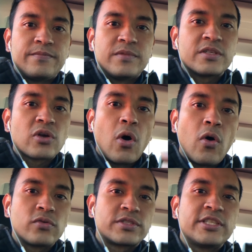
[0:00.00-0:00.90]
this
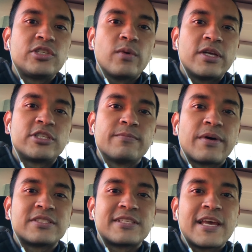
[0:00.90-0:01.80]
whole situation
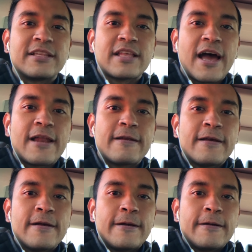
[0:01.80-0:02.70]
by saying that
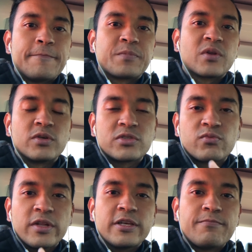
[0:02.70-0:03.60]
what's
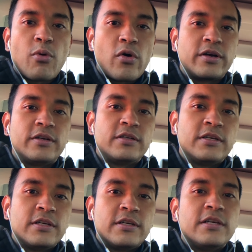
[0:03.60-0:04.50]
really important
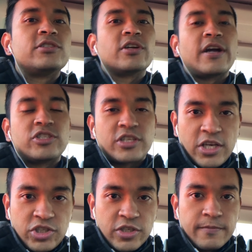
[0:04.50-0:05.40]
is your
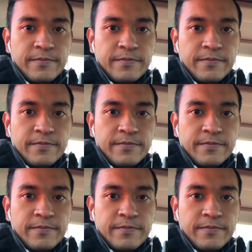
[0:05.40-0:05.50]
education.